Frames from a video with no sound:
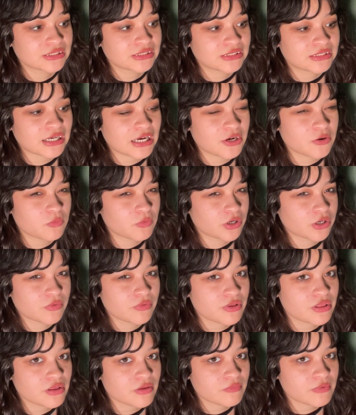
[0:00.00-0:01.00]
kind of work
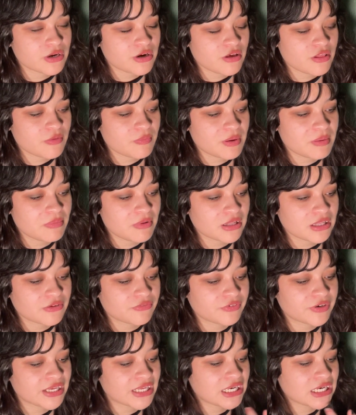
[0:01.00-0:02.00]
with it, what other people
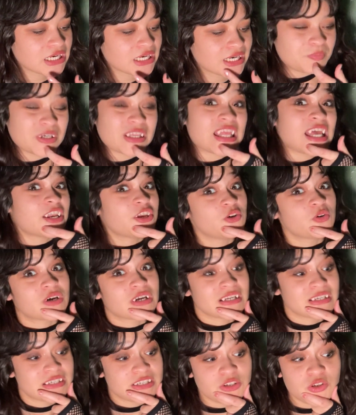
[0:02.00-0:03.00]
have written. But then you
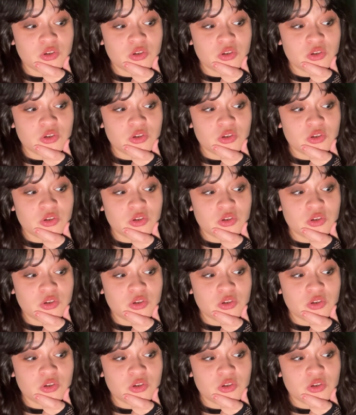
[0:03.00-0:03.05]
can